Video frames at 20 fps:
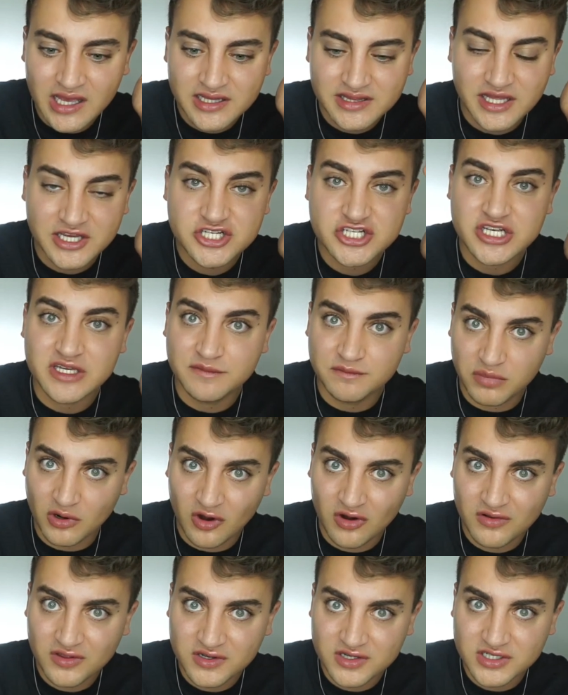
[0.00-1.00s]
that she
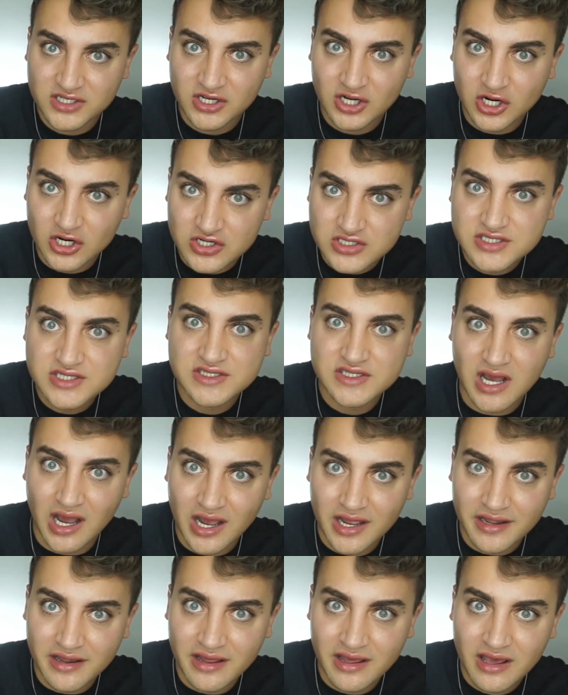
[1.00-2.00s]
birthed her
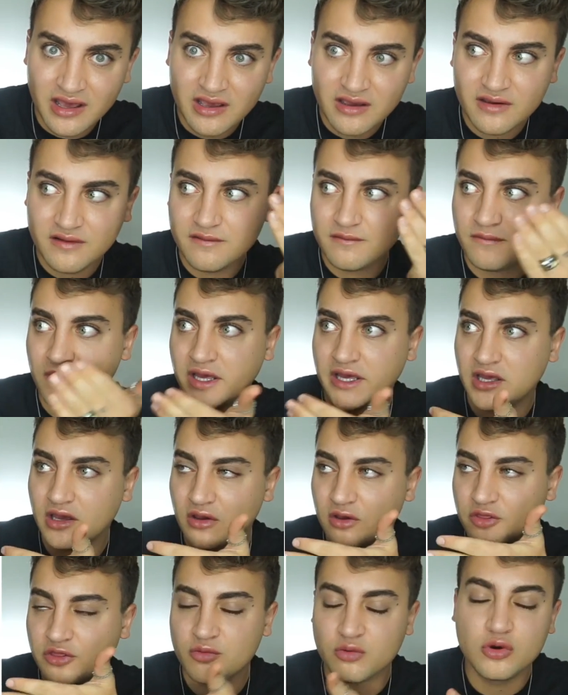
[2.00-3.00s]
son
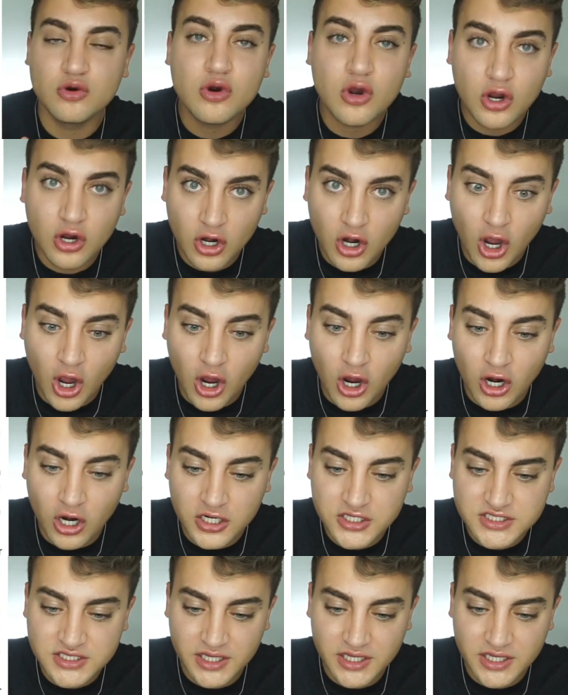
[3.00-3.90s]
like through her heart.